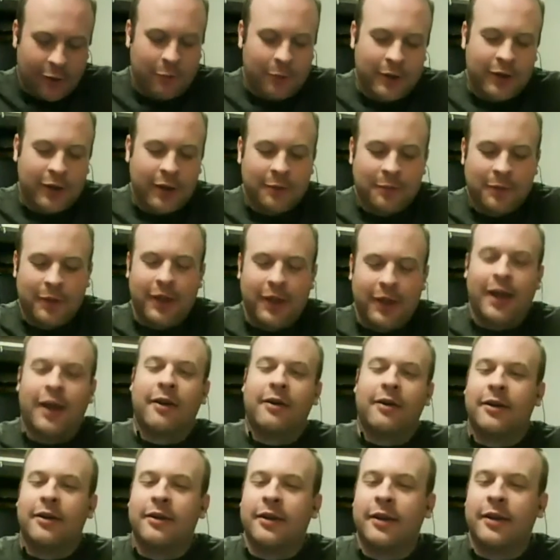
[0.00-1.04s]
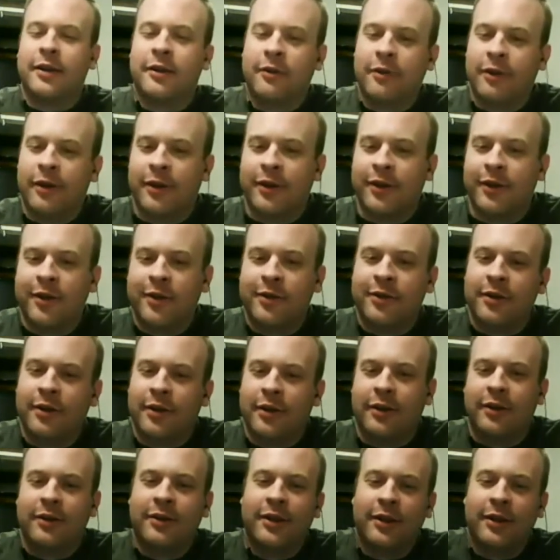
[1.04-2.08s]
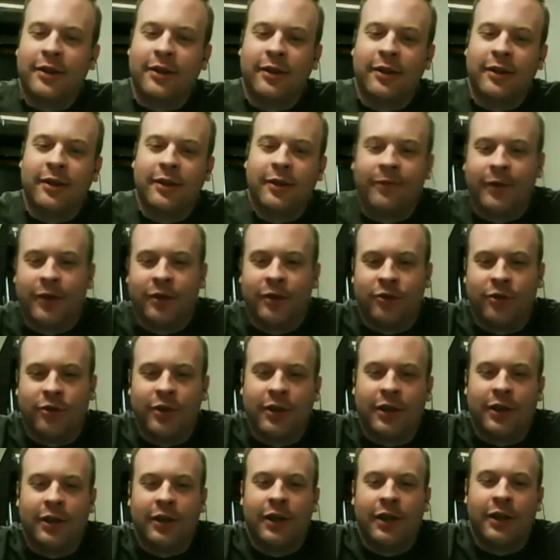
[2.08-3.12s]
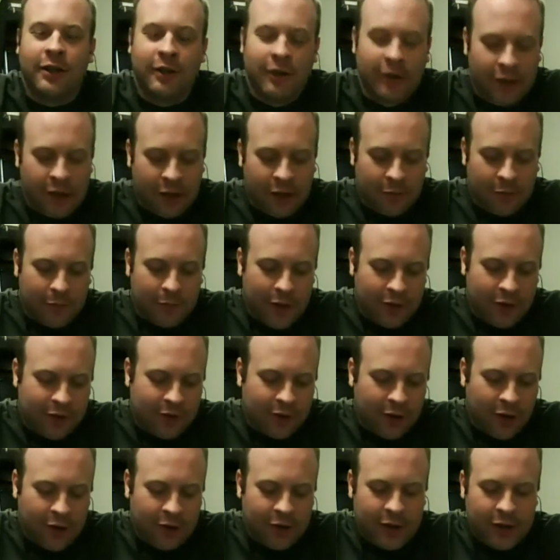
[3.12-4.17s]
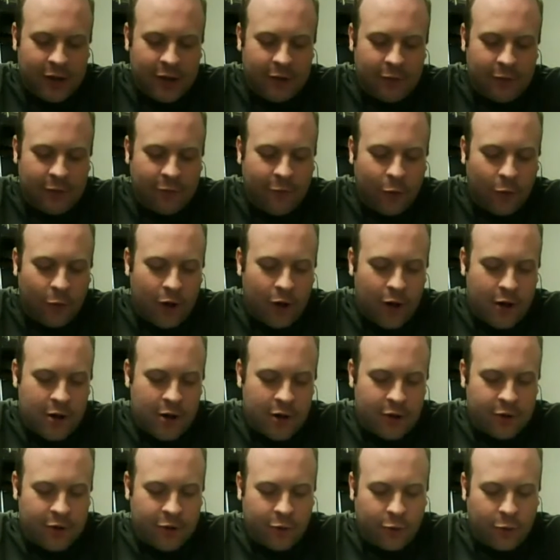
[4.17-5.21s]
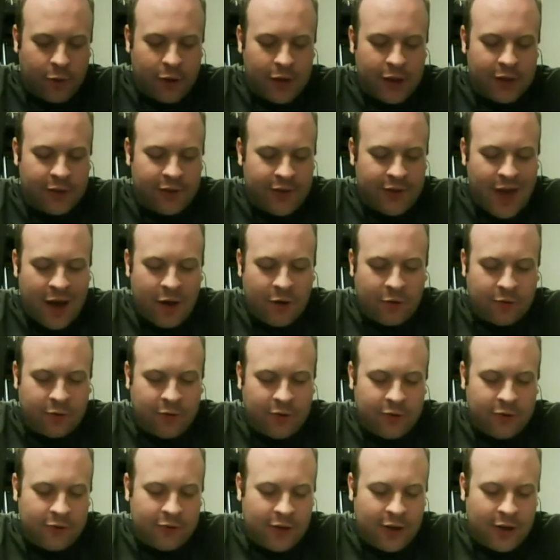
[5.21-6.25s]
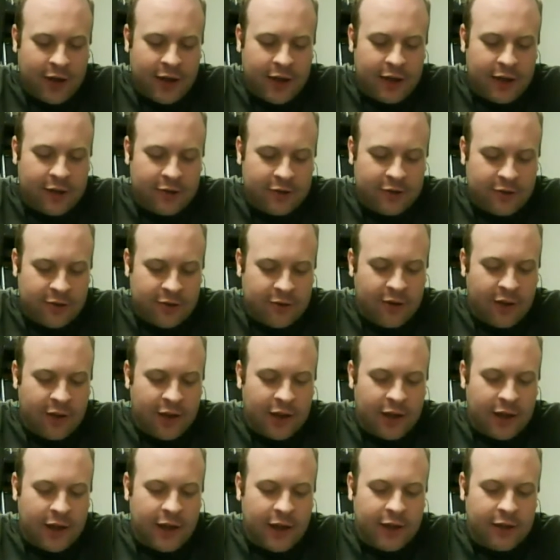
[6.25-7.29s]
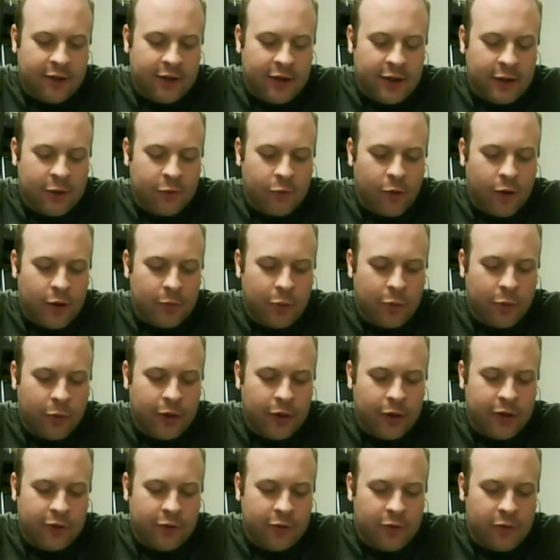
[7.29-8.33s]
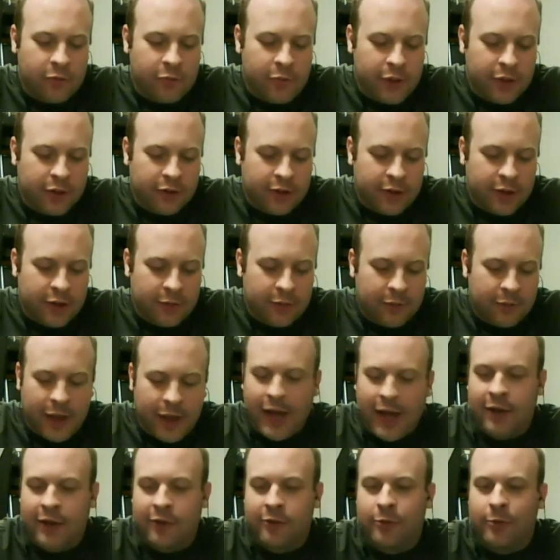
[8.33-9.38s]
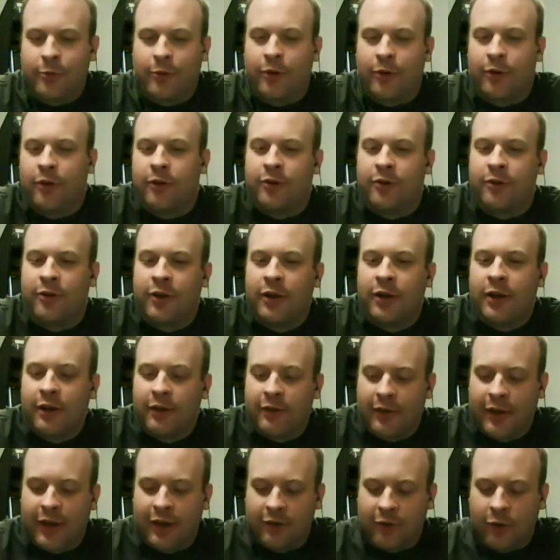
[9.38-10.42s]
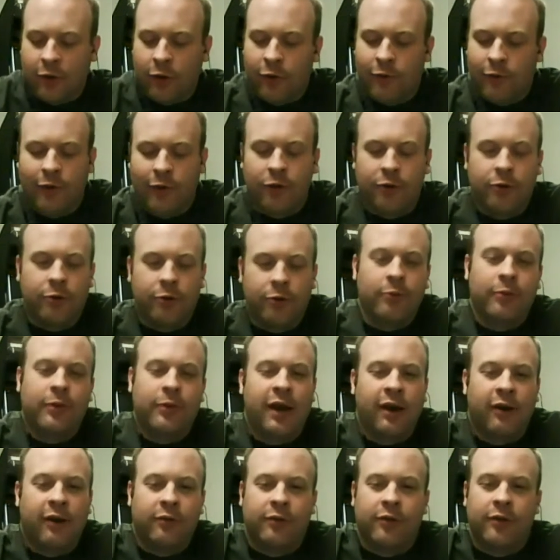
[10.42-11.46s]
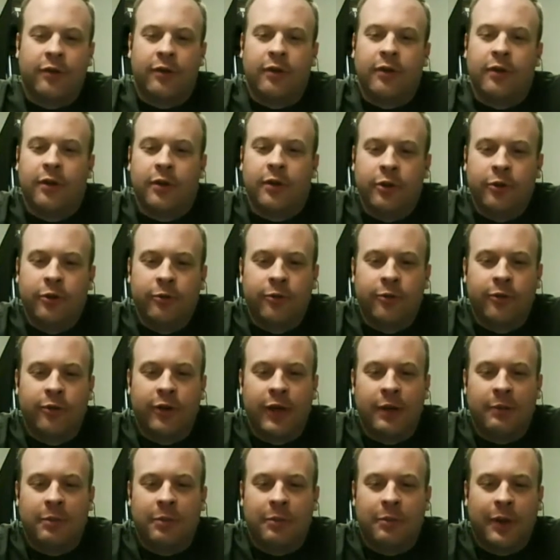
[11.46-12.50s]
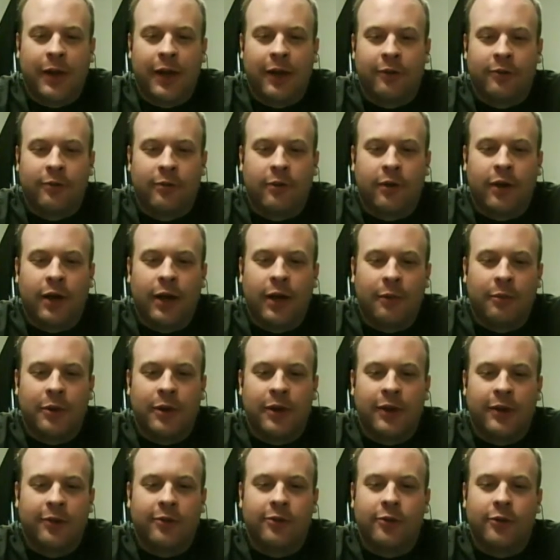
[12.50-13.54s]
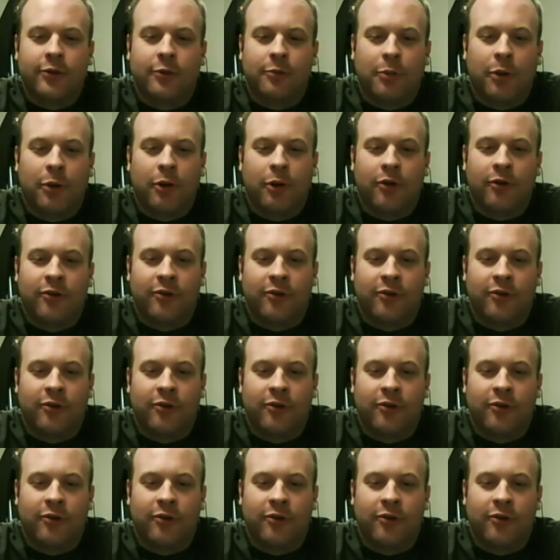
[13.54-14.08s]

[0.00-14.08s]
opened up the calculator and did the division, and based on the 420,000 sites and the 1.2 billion passwords, that's over 2,000 username and password combinations per